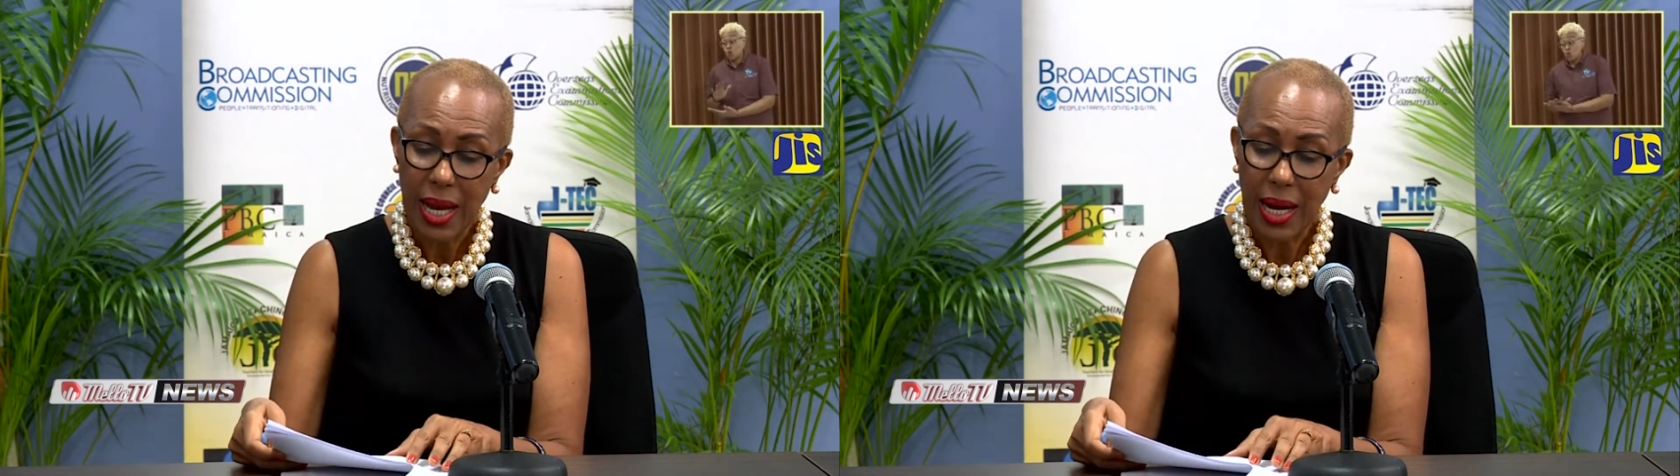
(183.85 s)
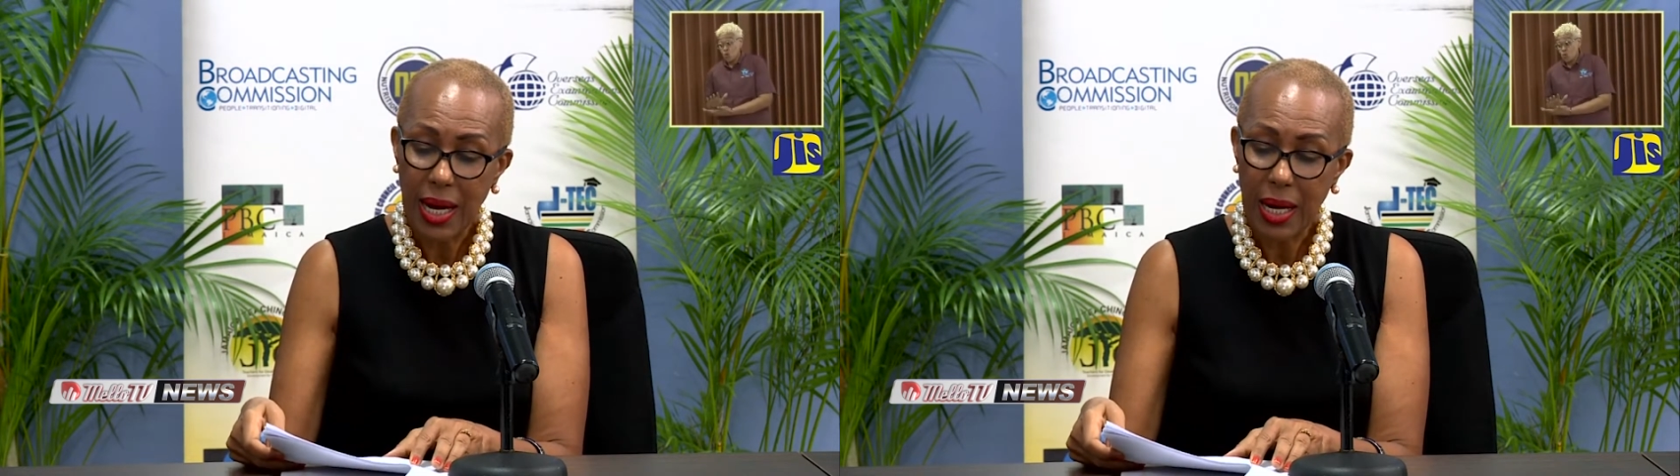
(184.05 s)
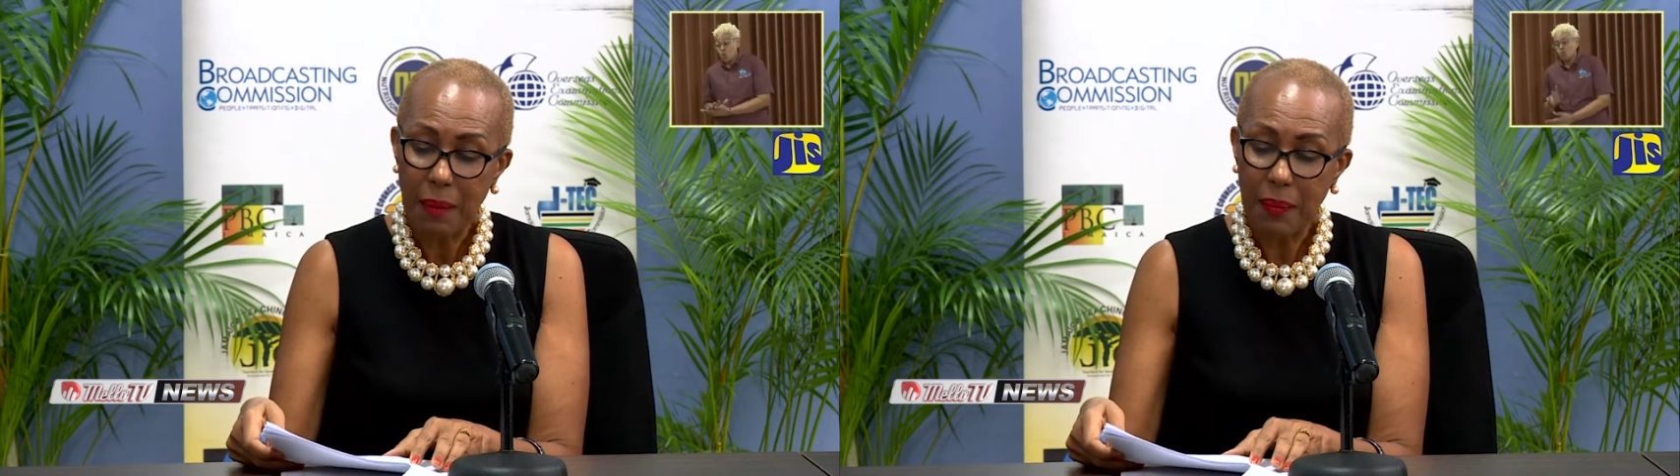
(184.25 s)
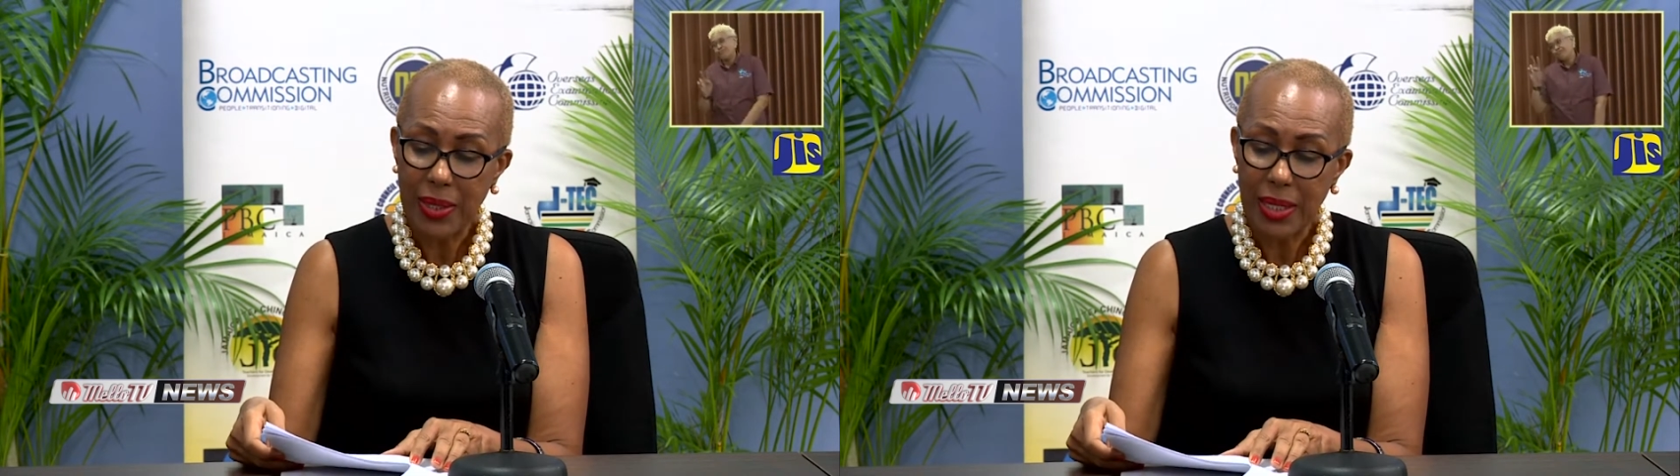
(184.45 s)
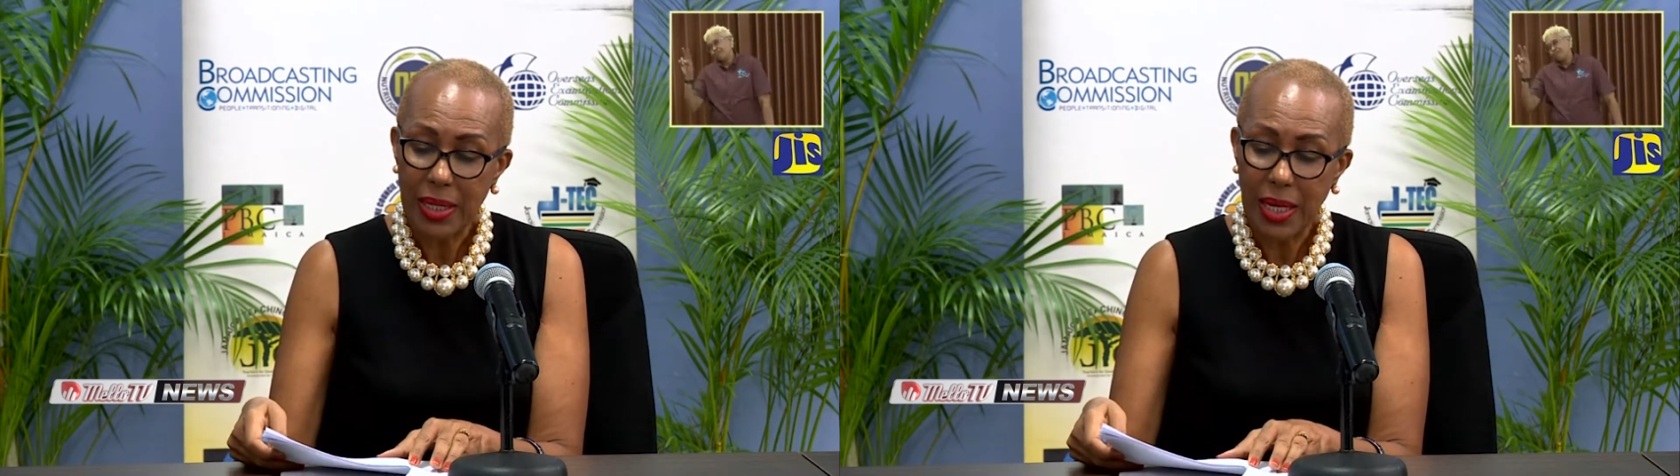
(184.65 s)

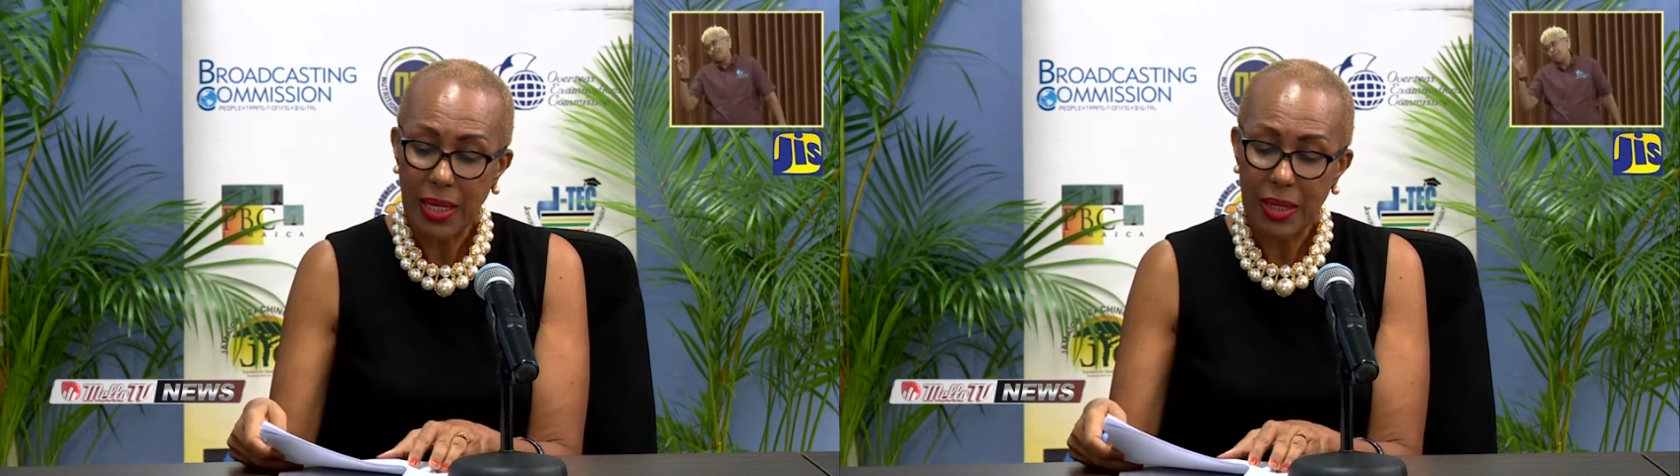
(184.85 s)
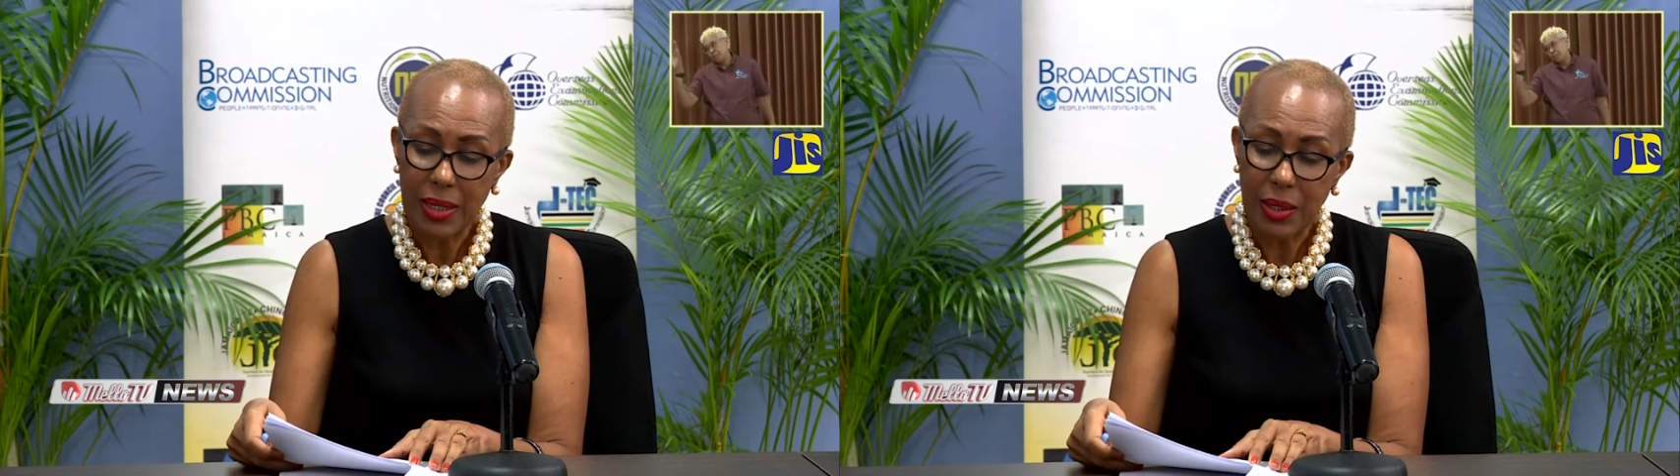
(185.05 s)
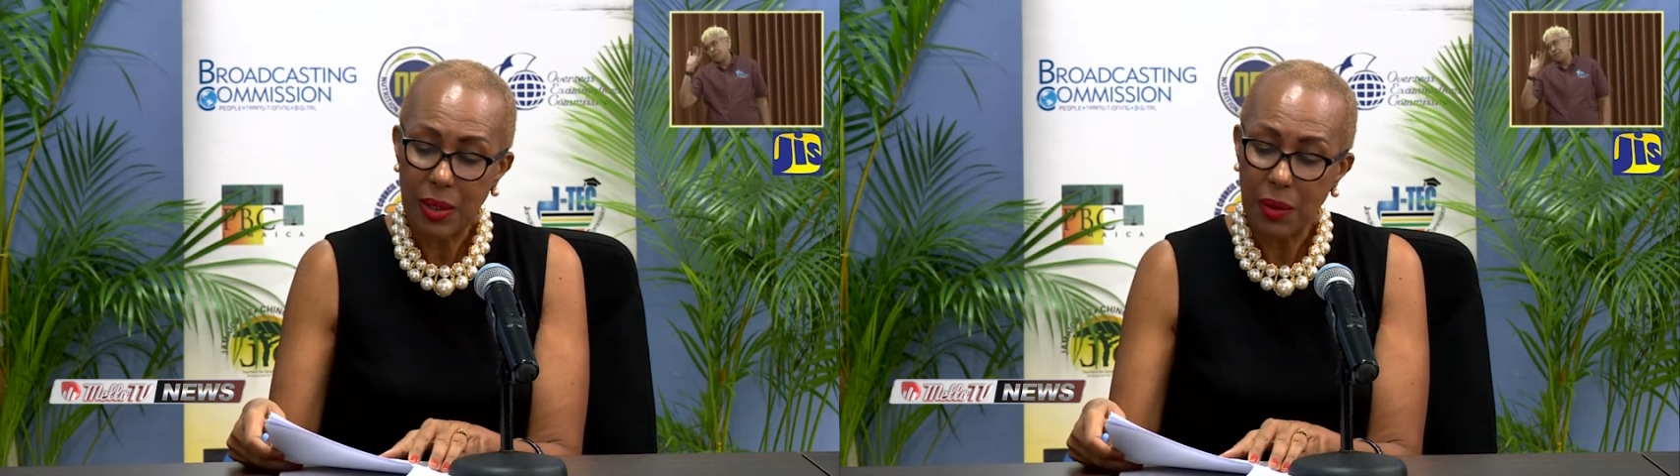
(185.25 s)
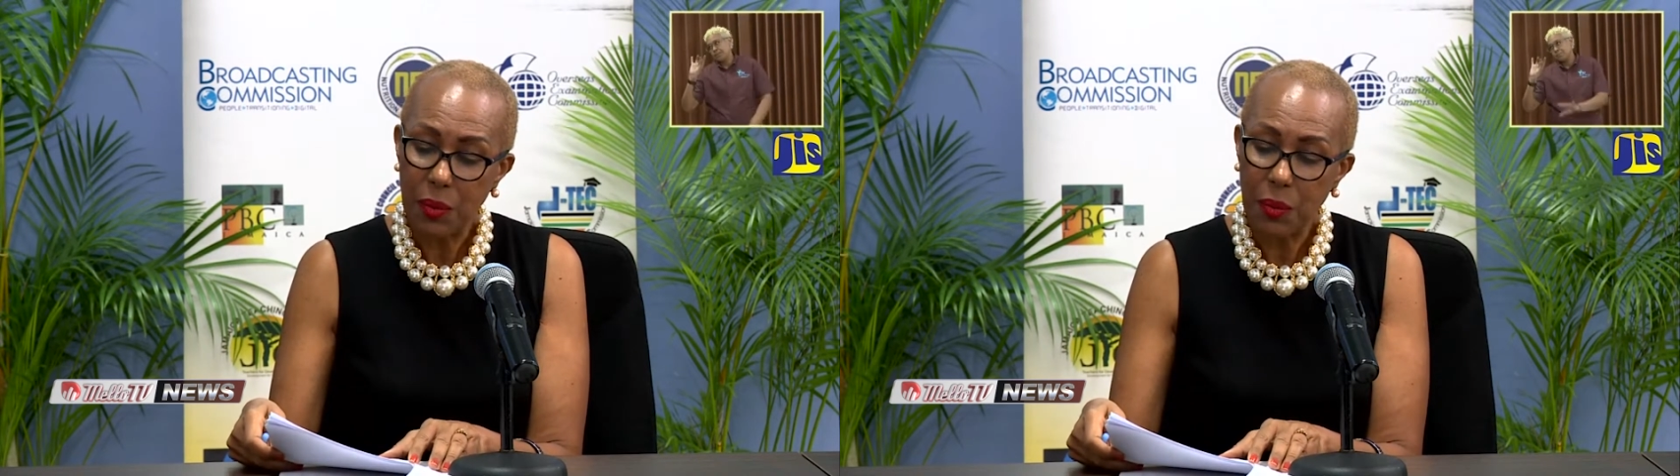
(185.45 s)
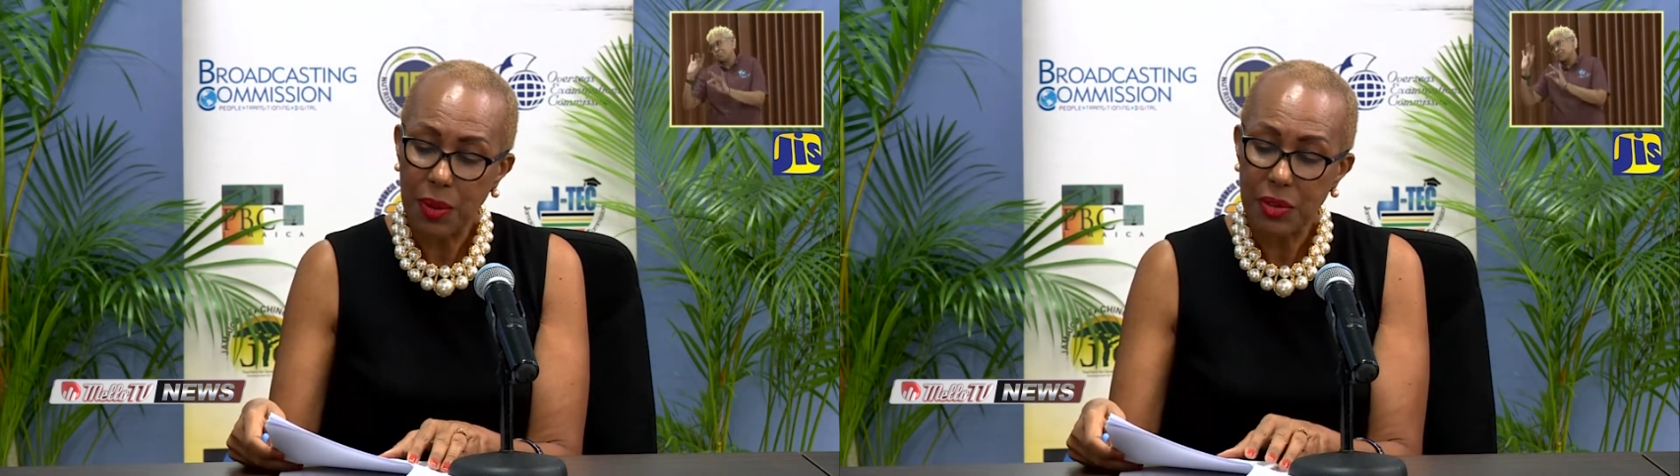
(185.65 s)

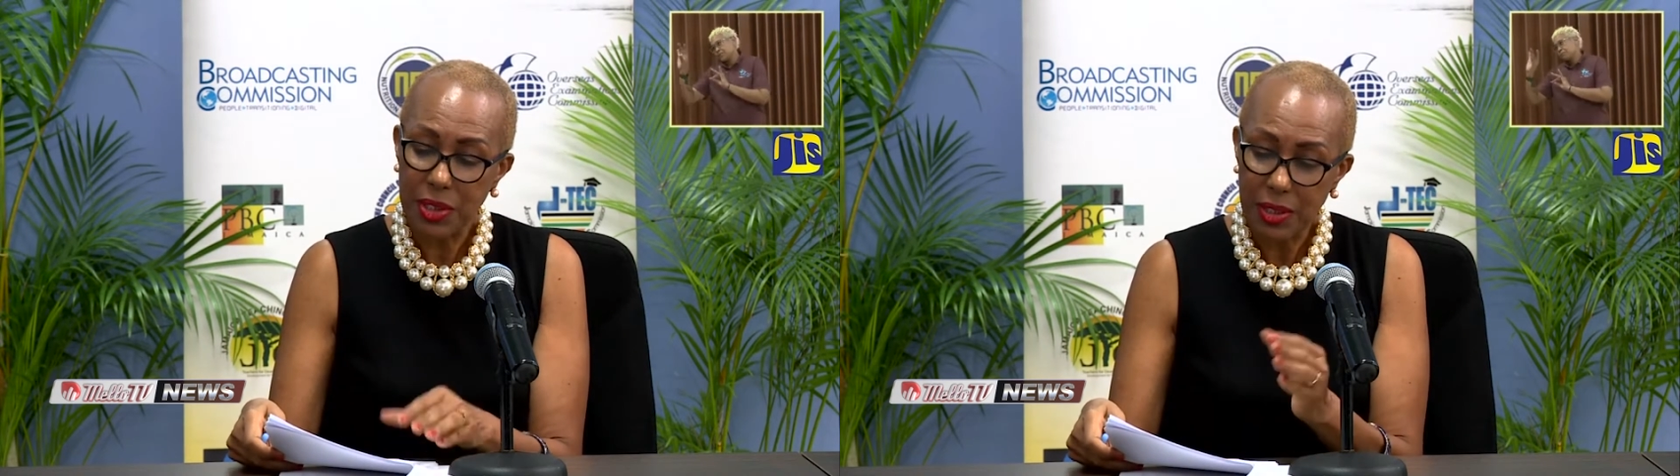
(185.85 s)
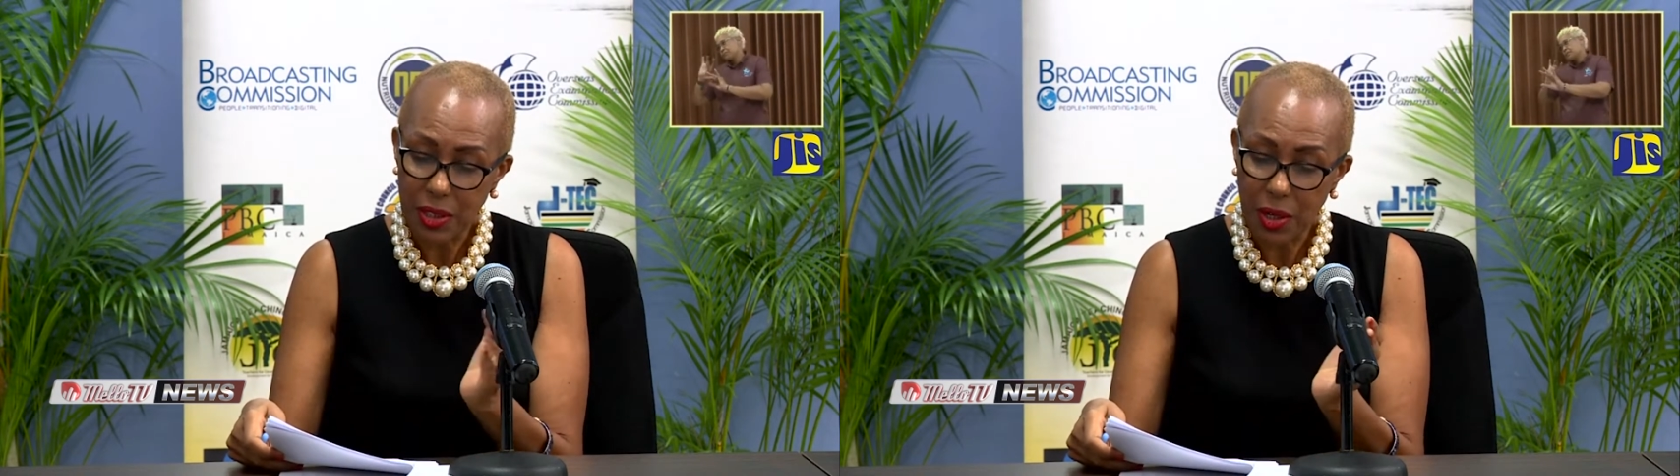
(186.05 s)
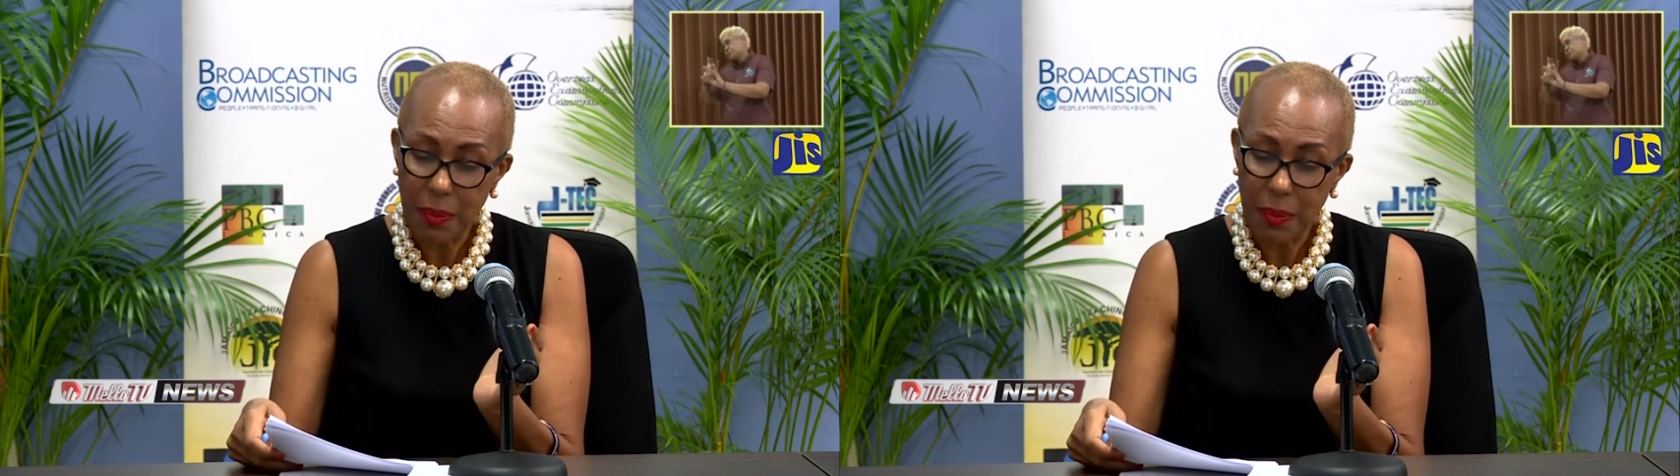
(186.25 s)
our